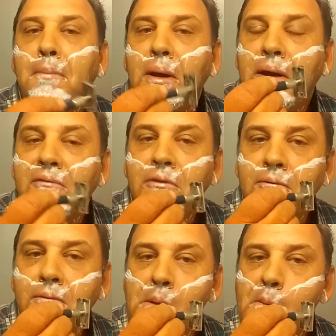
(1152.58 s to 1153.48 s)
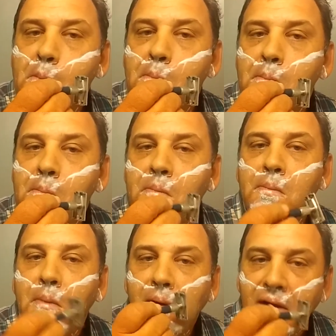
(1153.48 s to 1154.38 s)
But if you've
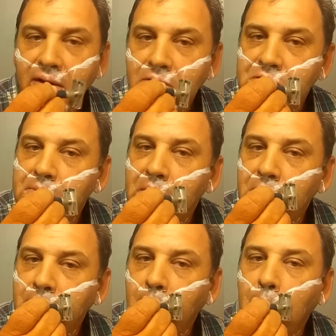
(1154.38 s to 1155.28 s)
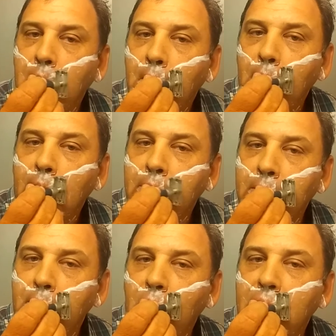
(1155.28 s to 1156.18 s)
ever smelled a
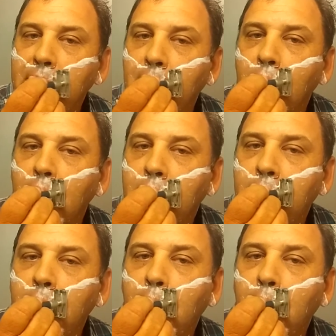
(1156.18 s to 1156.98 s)
smoky birch,